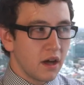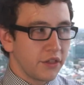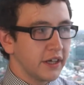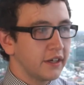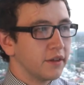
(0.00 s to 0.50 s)
I
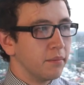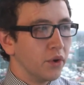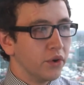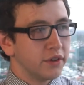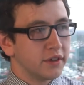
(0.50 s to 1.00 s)
think the
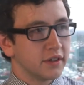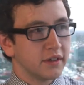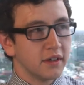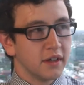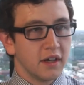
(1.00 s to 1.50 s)
Moot
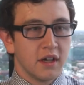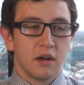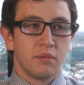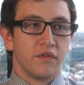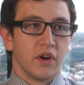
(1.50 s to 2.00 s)

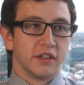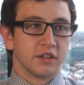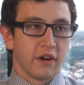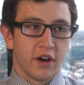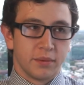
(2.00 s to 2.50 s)

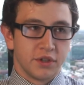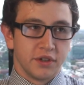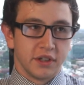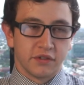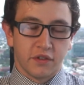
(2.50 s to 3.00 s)
provides great
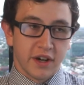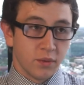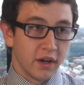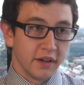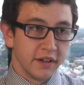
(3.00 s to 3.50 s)
opportunities for
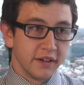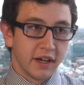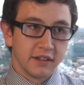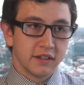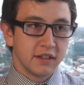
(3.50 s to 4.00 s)
anyone that
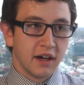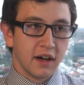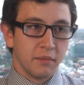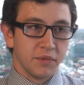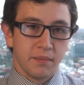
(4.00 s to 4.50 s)
does it.
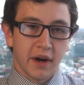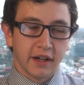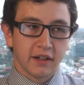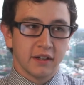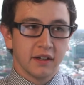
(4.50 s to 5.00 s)
You
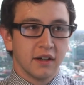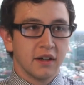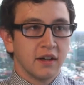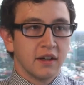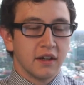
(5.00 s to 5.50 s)
make
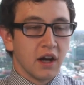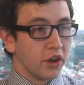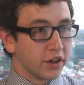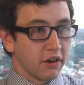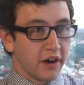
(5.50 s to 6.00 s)
a
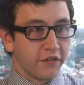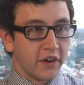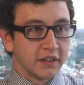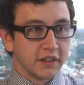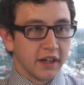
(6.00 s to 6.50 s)
lot of great friends